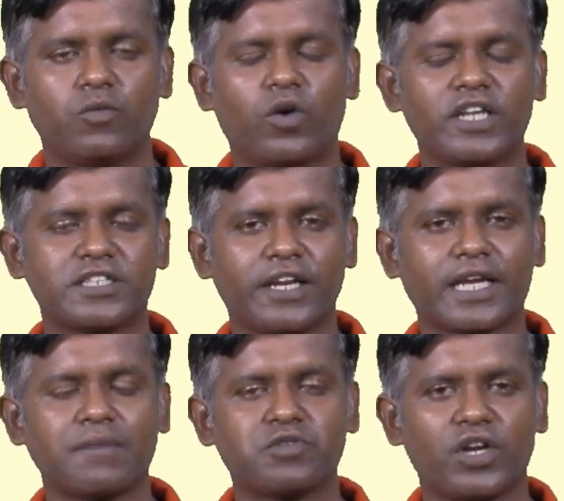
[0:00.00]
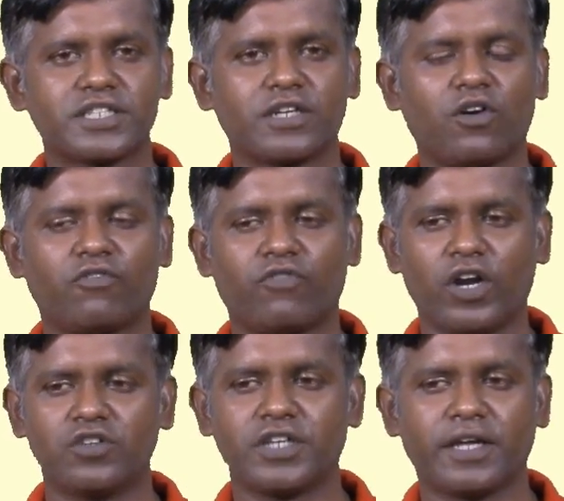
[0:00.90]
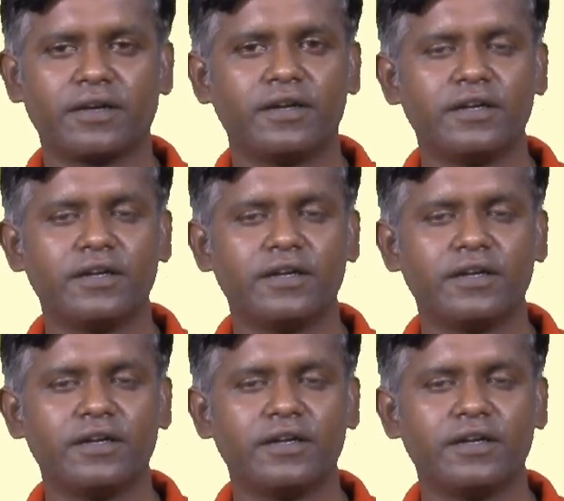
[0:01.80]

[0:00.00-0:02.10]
What is recapitulation of phylogeny?